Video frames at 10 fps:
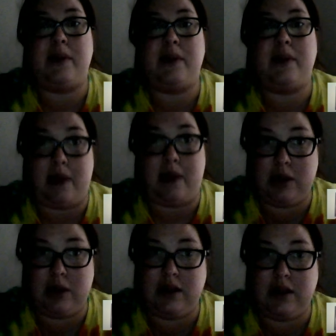
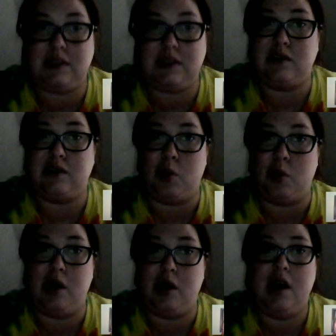primarily used in
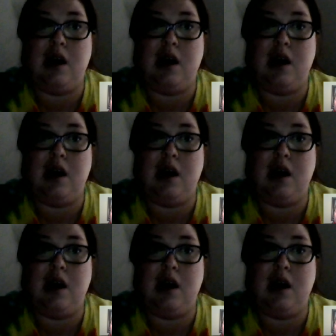school,